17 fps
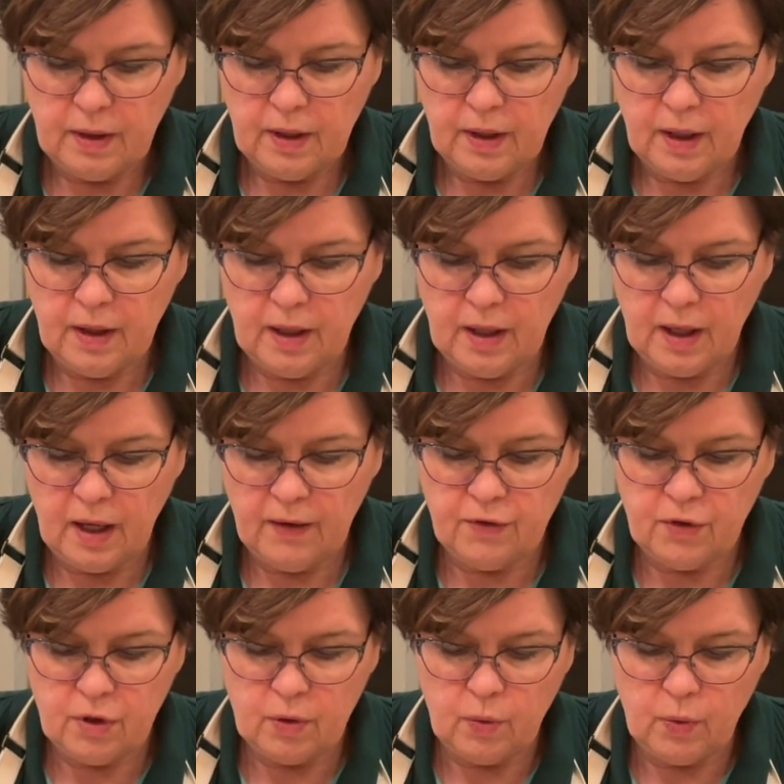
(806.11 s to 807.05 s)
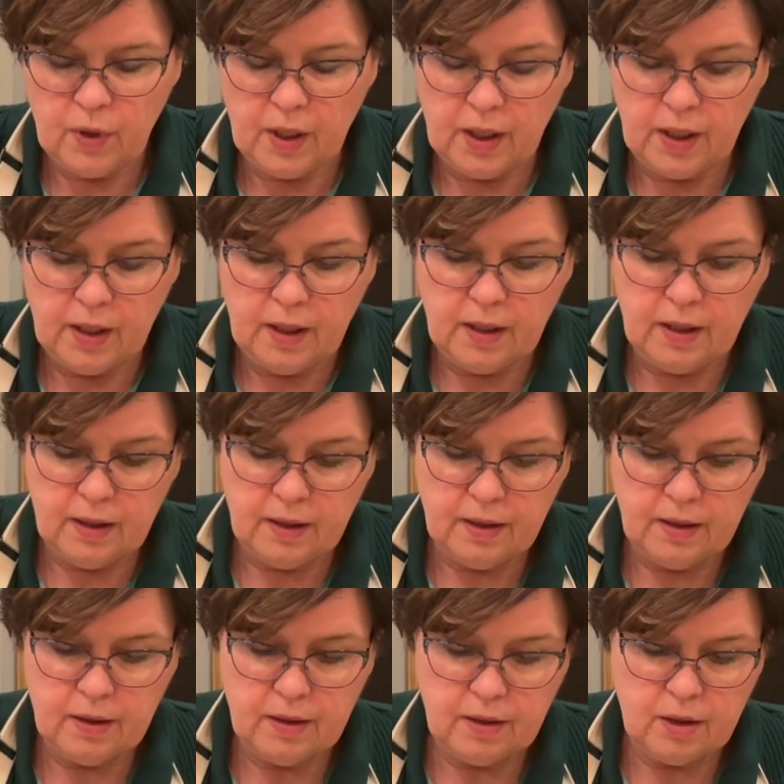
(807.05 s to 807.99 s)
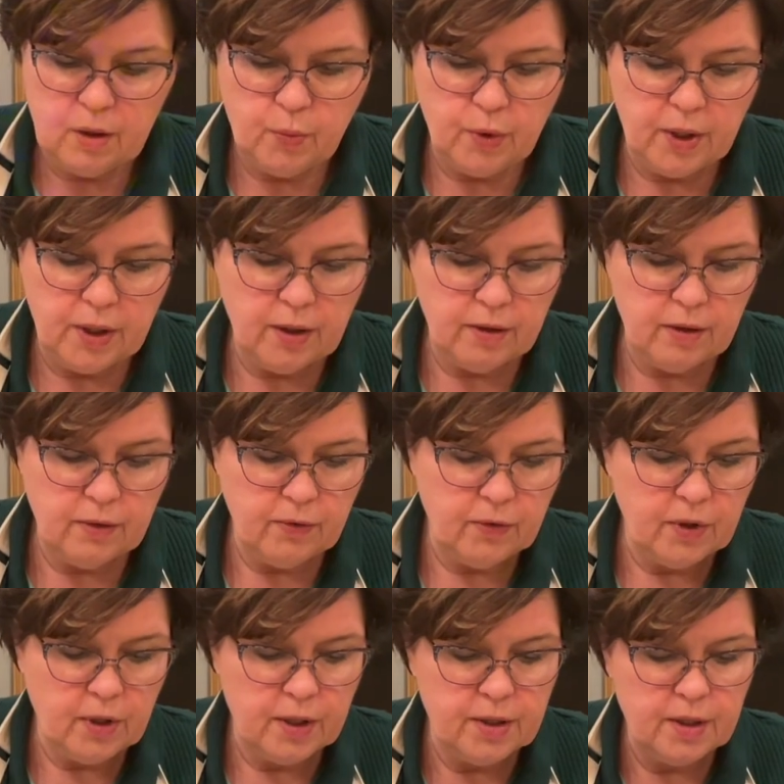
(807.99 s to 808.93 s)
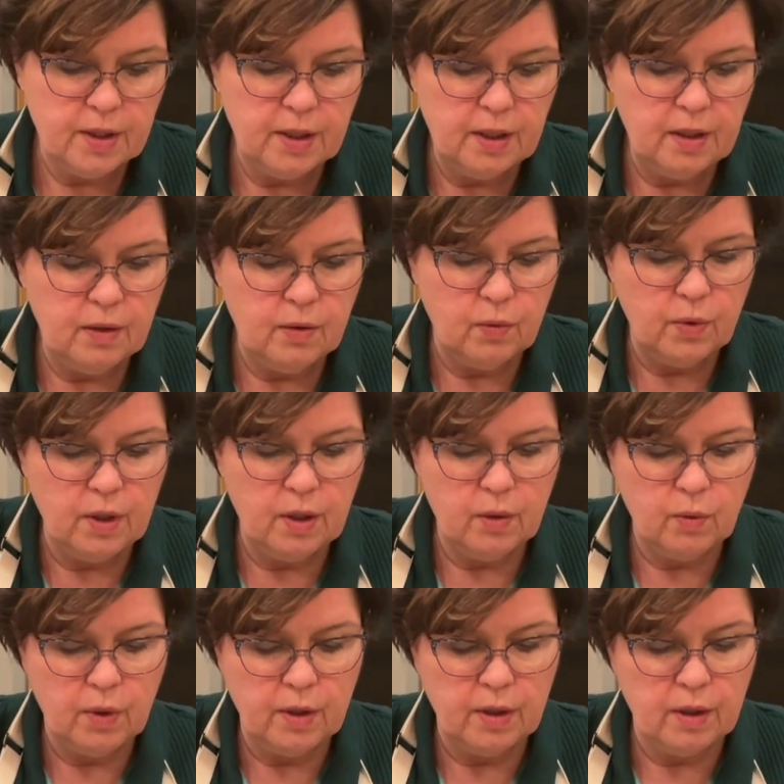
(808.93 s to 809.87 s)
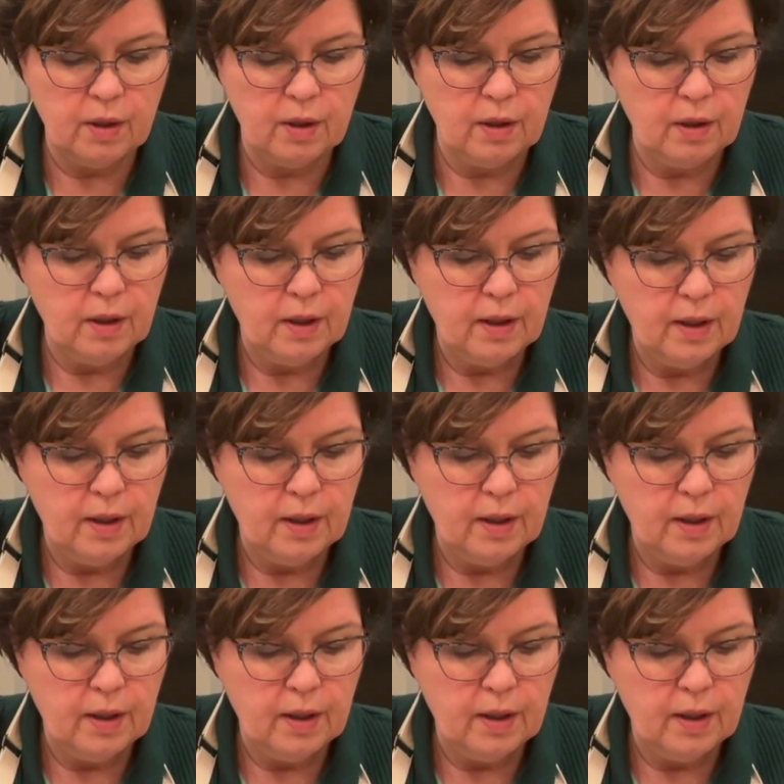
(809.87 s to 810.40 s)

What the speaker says: And then after we spread on the frosting, we will